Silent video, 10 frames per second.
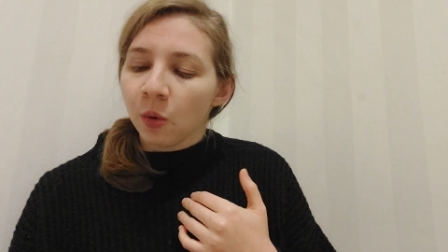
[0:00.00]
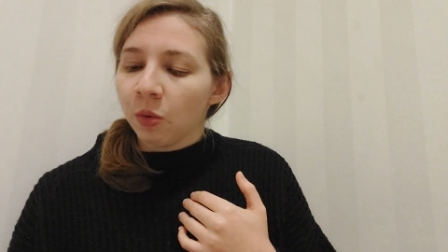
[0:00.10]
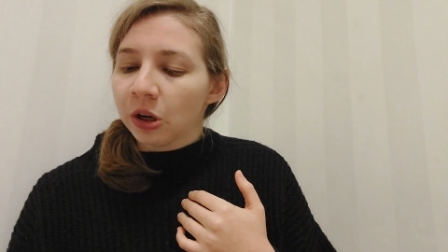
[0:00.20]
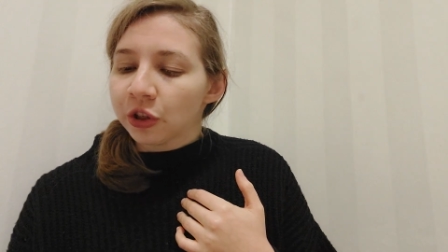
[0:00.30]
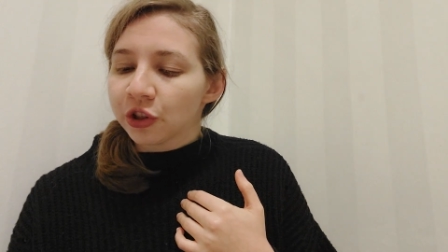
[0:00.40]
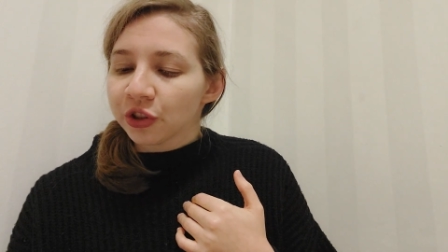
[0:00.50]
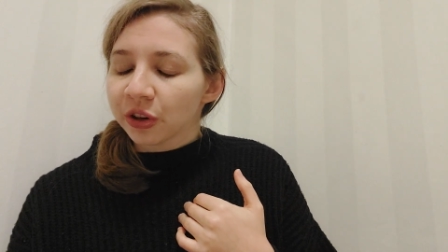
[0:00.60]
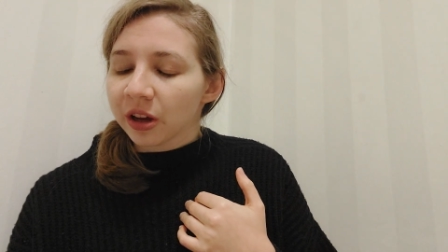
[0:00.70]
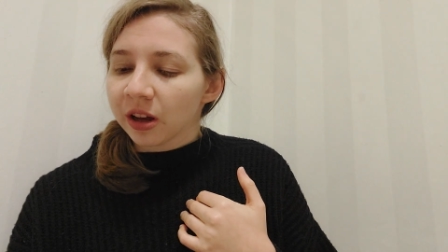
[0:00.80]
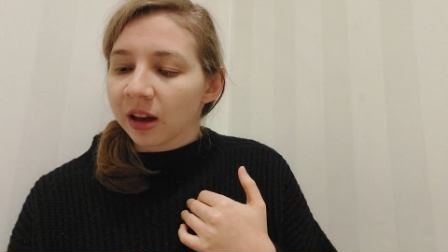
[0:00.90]
which
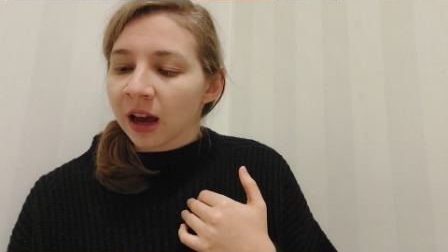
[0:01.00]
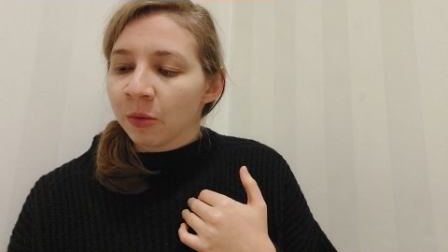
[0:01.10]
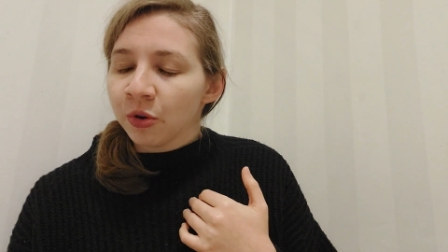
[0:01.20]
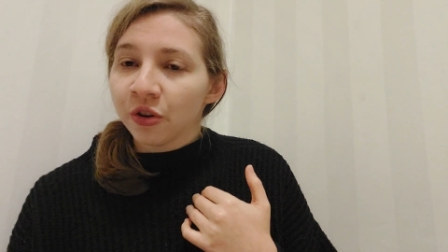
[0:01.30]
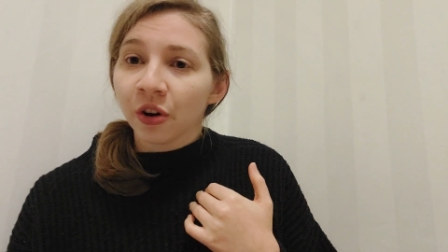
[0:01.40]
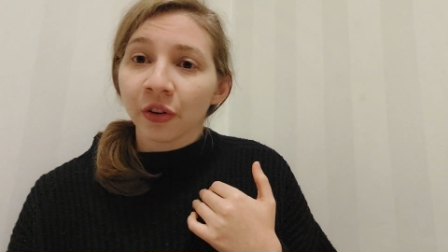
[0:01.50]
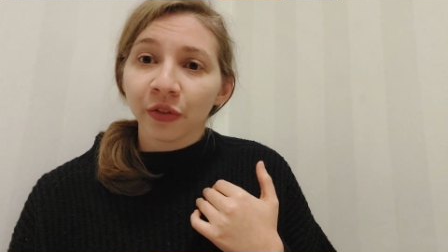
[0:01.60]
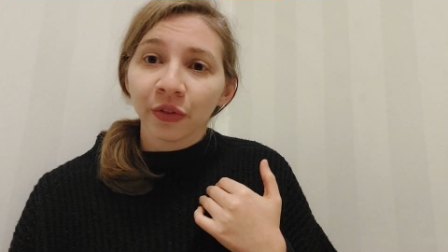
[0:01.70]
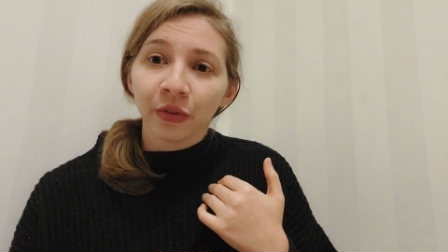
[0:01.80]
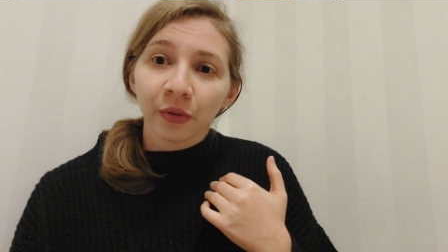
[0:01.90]
I would not
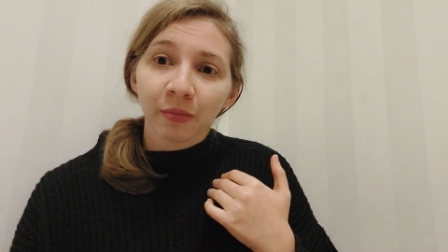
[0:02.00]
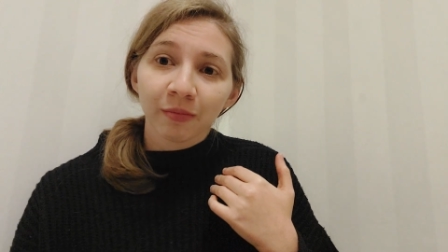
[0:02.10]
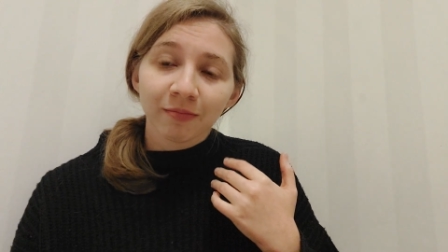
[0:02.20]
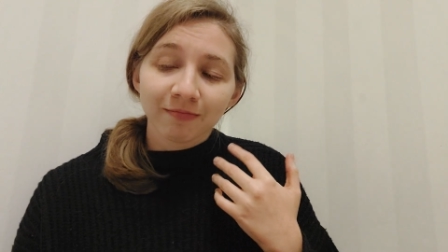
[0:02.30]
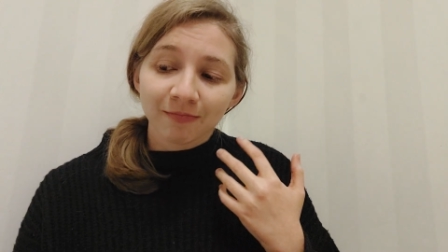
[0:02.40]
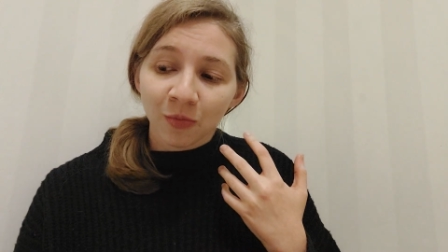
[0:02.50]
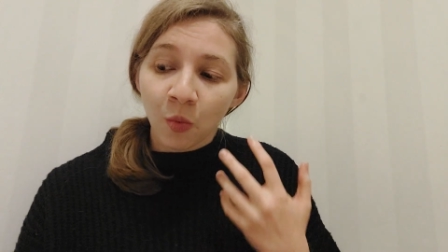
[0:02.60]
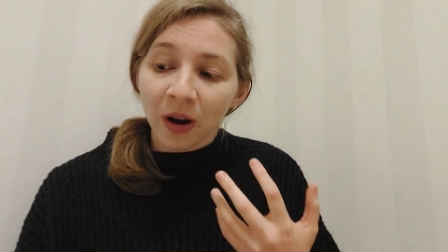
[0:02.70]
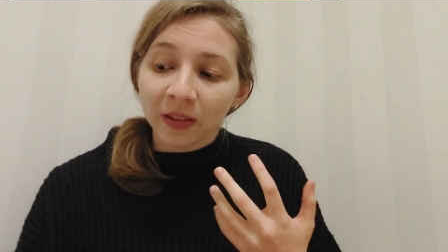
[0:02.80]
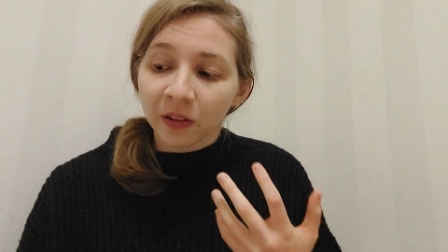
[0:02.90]

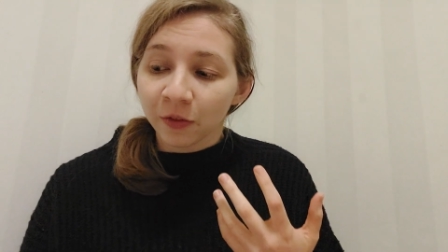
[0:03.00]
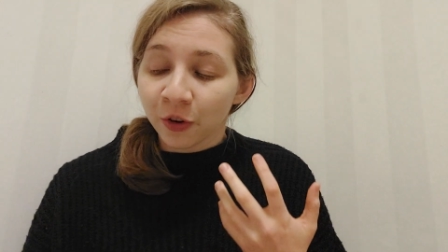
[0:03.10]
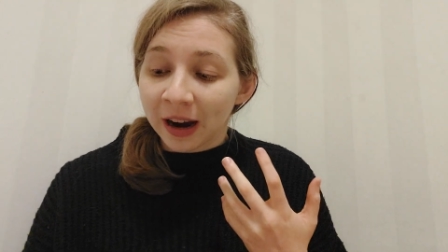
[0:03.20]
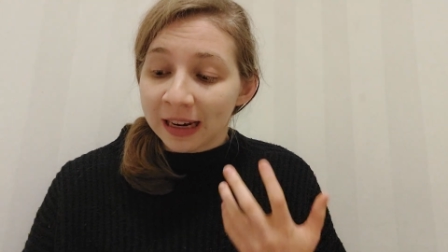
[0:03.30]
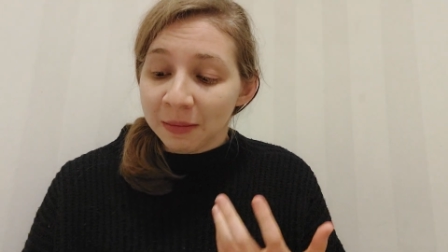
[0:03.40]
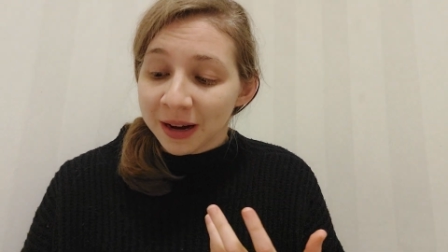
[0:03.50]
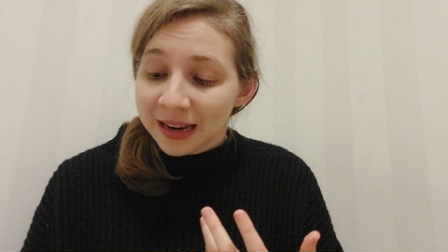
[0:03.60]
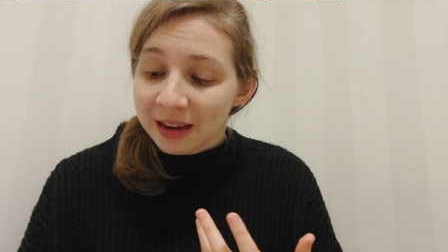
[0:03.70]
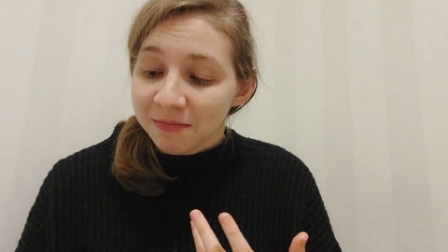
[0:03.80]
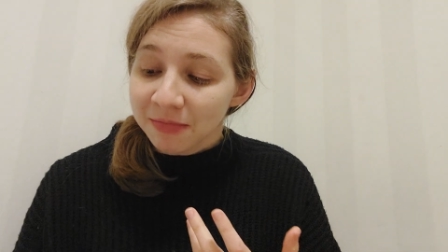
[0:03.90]
want for
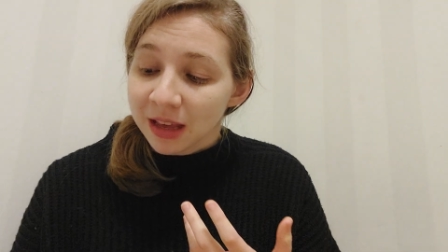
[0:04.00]
anybody.